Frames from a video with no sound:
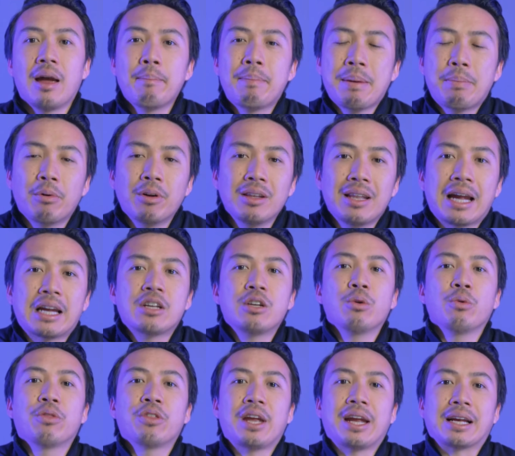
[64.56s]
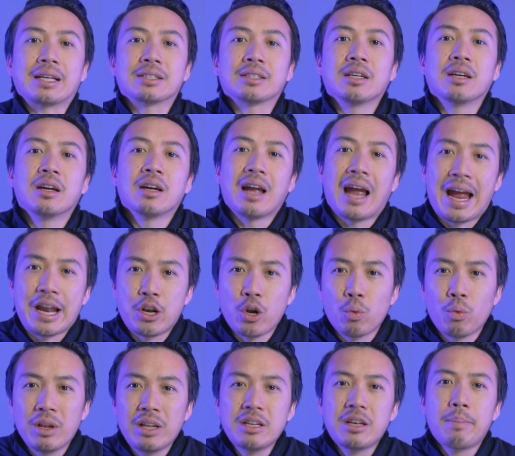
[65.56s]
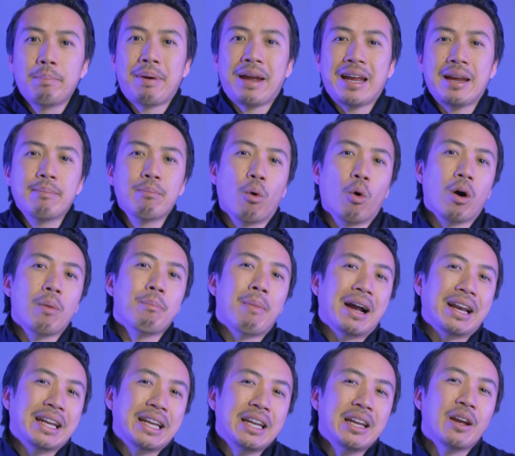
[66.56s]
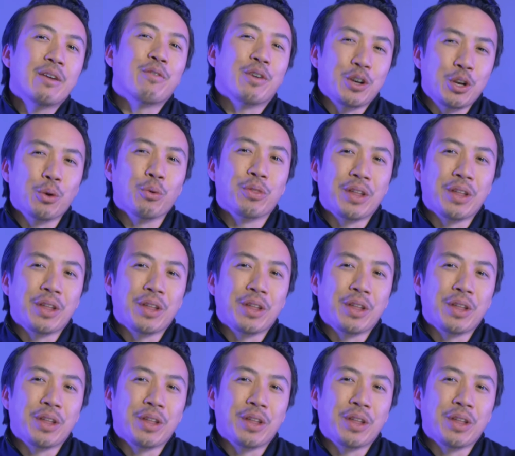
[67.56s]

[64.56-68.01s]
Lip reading: People like new things, and they're willing to pay more money for new